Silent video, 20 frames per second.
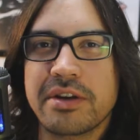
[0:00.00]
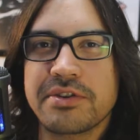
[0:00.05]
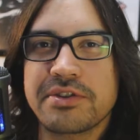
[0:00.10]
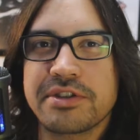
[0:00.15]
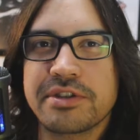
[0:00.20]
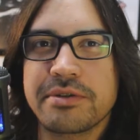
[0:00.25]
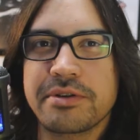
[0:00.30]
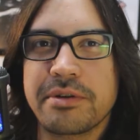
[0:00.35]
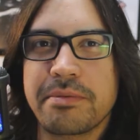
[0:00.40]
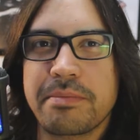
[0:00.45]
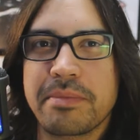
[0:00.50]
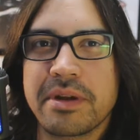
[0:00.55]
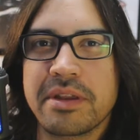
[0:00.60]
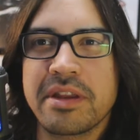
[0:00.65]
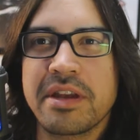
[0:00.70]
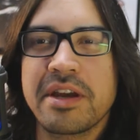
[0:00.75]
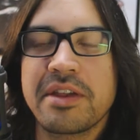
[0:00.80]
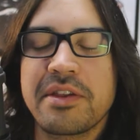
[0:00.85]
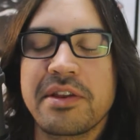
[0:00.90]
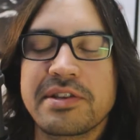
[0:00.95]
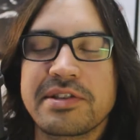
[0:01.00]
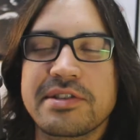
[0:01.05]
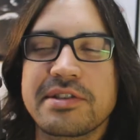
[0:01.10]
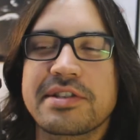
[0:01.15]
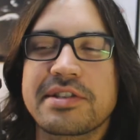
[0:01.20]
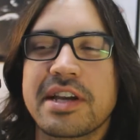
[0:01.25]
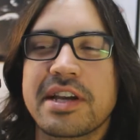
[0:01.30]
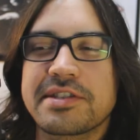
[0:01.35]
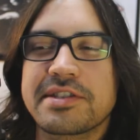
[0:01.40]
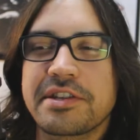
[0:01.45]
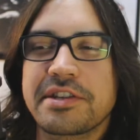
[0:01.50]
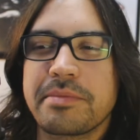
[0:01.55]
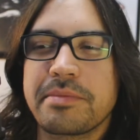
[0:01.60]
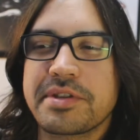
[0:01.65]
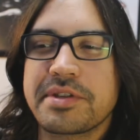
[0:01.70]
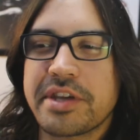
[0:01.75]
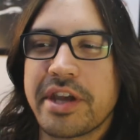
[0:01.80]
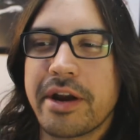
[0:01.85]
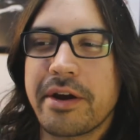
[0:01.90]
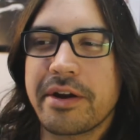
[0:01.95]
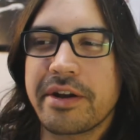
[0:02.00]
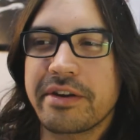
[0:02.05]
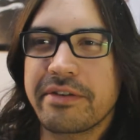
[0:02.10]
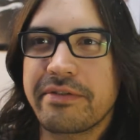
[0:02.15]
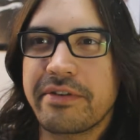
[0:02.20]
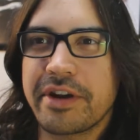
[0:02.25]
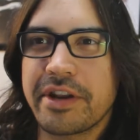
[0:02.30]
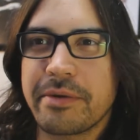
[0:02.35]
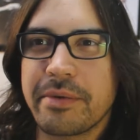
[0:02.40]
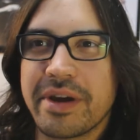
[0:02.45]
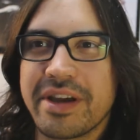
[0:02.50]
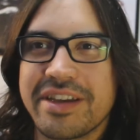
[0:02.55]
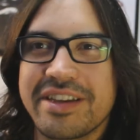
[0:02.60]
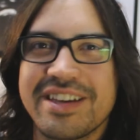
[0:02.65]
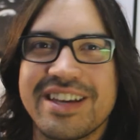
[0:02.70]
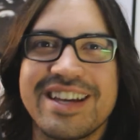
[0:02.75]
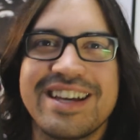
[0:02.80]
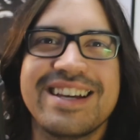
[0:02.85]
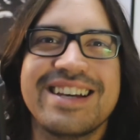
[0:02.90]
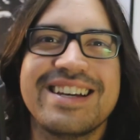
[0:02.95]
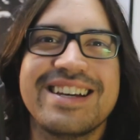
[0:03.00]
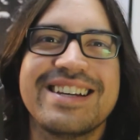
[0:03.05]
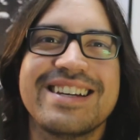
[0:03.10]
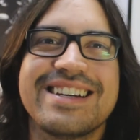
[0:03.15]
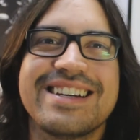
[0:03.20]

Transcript: better suit it, but this looks like it's going to be scary in a funny way.